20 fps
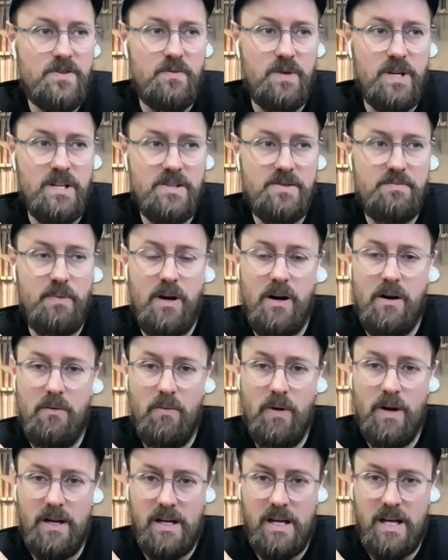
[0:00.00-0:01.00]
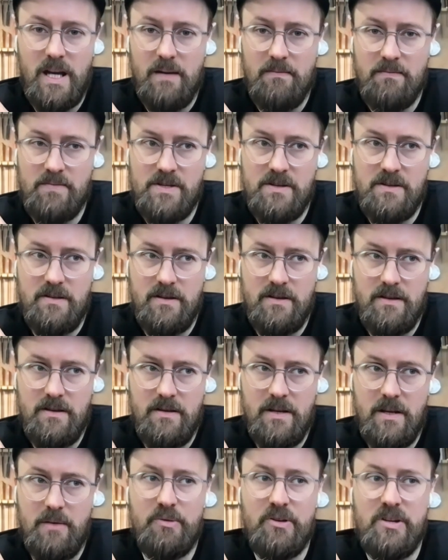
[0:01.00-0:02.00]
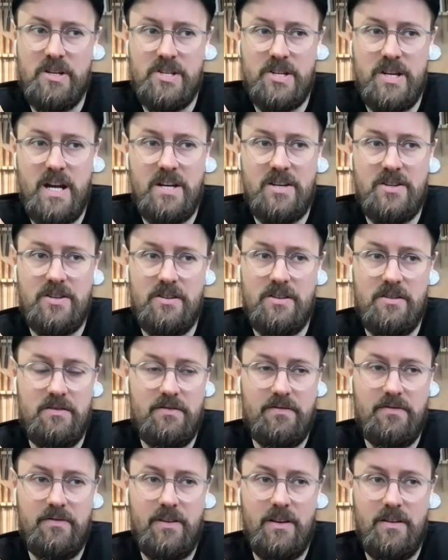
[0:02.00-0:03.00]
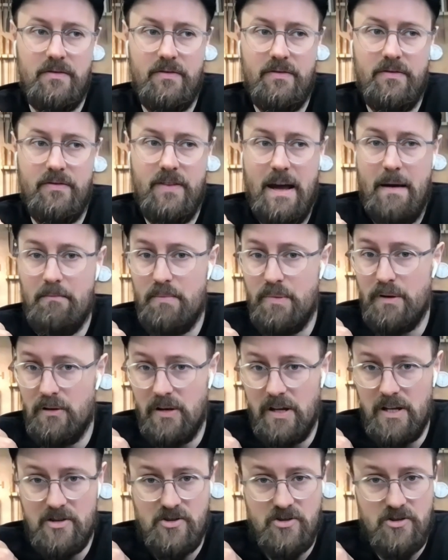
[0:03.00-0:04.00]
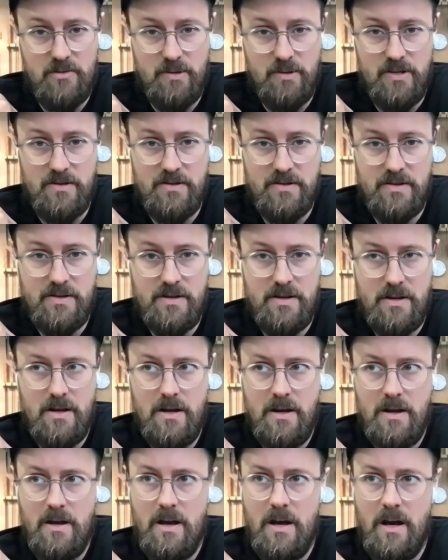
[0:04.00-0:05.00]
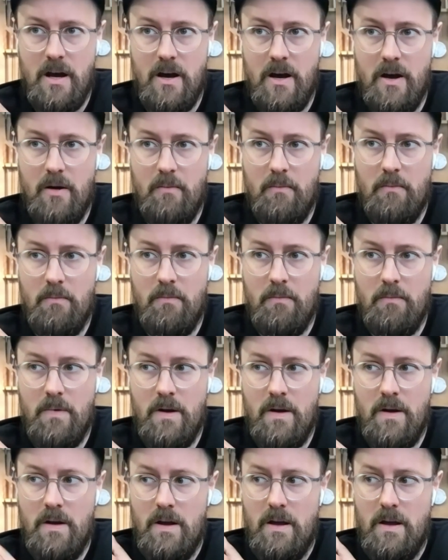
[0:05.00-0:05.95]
sweet spot when it came to the appreciation of hand built instruments. And